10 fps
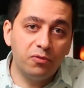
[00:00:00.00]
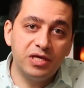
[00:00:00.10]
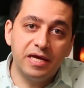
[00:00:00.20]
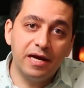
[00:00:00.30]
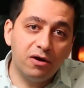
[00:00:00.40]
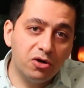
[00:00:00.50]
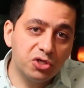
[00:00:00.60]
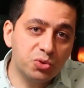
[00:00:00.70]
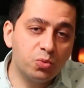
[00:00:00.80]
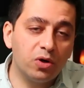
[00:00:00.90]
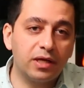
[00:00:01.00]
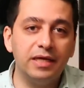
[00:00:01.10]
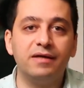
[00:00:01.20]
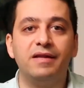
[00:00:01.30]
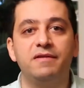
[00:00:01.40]
how the errors work
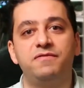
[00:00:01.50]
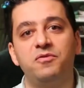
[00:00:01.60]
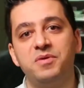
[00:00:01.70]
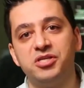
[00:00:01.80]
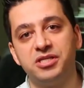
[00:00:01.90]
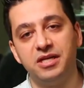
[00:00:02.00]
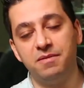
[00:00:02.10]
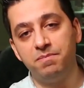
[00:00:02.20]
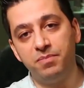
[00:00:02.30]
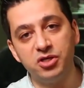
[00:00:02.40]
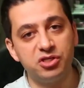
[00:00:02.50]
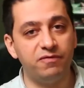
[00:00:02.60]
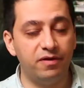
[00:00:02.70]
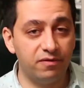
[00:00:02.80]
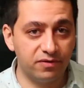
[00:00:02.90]
in CloudFormation, and a bunch
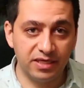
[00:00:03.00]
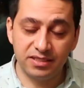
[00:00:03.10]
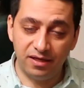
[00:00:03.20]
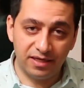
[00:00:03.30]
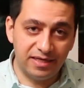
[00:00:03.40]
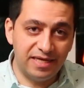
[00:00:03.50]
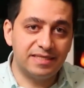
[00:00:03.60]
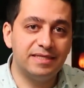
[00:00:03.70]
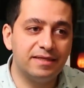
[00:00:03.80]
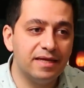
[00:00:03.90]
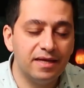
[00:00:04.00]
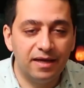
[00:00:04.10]
of other things like nested,